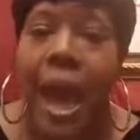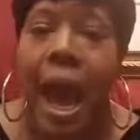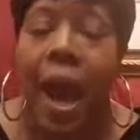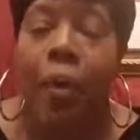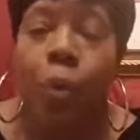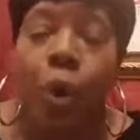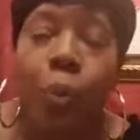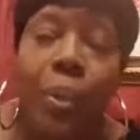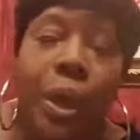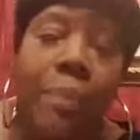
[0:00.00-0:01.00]
I will
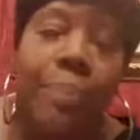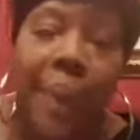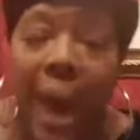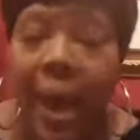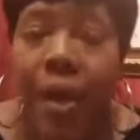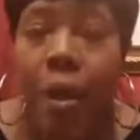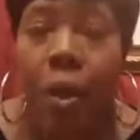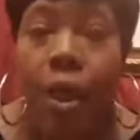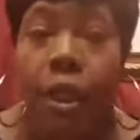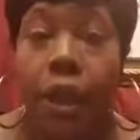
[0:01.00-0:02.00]
be back
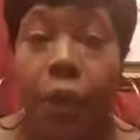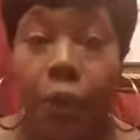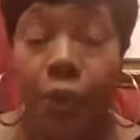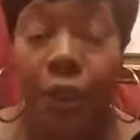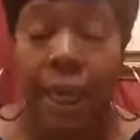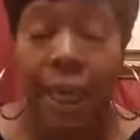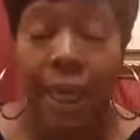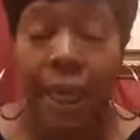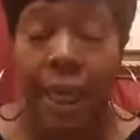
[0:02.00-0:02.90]
on Thursday,